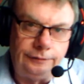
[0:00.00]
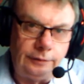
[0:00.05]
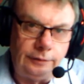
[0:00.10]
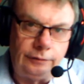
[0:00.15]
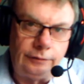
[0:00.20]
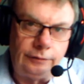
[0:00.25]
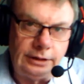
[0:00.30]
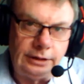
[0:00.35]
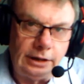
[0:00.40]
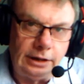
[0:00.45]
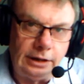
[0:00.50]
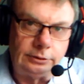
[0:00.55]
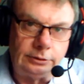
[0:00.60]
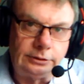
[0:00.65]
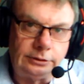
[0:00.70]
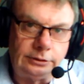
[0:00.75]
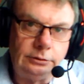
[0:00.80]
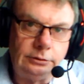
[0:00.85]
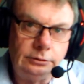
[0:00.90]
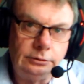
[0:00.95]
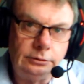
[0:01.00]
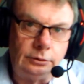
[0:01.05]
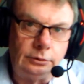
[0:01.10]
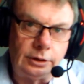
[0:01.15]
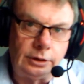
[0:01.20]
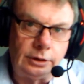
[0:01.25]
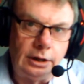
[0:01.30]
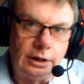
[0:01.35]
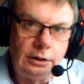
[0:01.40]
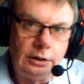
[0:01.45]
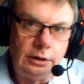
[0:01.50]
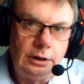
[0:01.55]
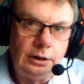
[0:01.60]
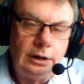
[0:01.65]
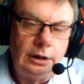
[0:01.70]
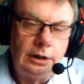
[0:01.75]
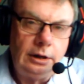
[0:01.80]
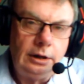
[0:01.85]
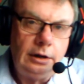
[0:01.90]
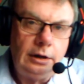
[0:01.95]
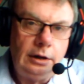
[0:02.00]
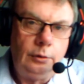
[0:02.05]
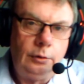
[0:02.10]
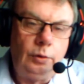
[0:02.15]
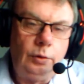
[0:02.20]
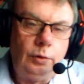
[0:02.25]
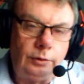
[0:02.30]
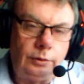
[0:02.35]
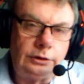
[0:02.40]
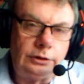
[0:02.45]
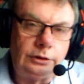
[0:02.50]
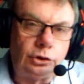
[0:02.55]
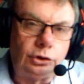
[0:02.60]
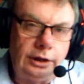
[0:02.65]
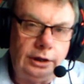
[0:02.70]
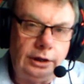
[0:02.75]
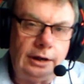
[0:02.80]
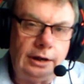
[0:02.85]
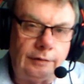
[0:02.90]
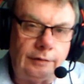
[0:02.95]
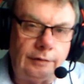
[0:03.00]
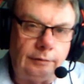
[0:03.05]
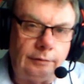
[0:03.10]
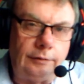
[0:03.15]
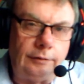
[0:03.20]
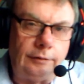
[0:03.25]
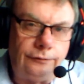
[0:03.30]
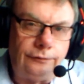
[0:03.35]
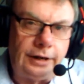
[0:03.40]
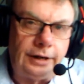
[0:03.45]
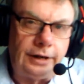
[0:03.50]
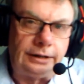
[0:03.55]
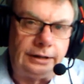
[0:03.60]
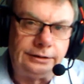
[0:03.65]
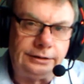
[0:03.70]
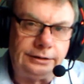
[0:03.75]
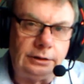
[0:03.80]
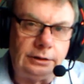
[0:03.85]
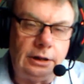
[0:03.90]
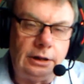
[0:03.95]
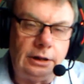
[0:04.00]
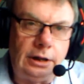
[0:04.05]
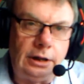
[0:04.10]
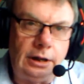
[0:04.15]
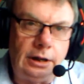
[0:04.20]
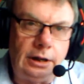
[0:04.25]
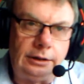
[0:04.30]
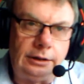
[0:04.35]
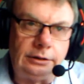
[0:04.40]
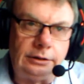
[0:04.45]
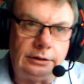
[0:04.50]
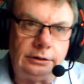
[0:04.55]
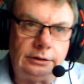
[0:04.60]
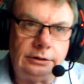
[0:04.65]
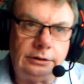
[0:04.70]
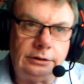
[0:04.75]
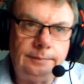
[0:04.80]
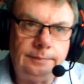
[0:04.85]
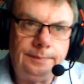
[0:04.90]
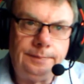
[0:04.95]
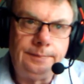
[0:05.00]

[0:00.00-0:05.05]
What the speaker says: of different tables. Okay, we want to try and have everything fast, and